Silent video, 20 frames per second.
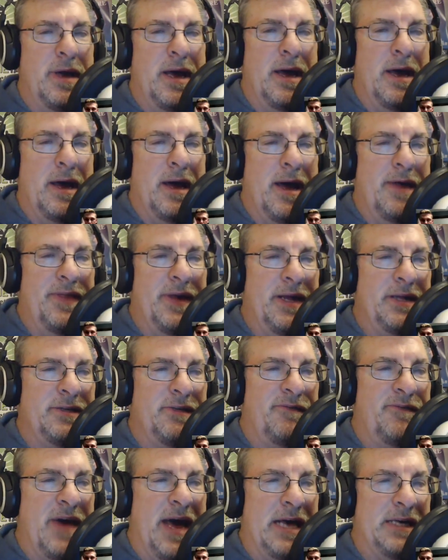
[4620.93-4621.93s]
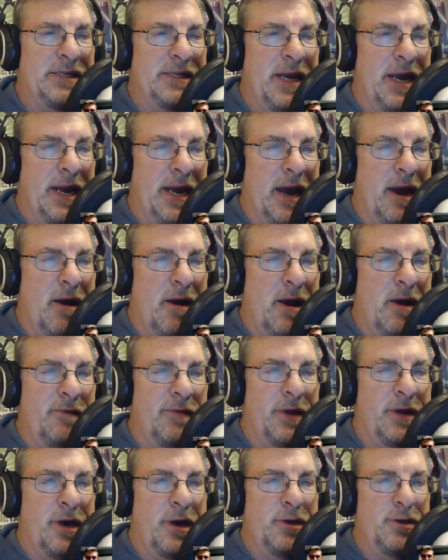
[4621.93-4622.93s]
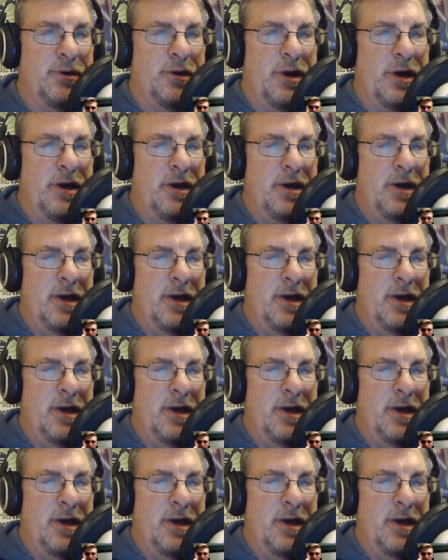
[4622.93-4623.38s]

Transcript: I think it's a fascinating area of the country.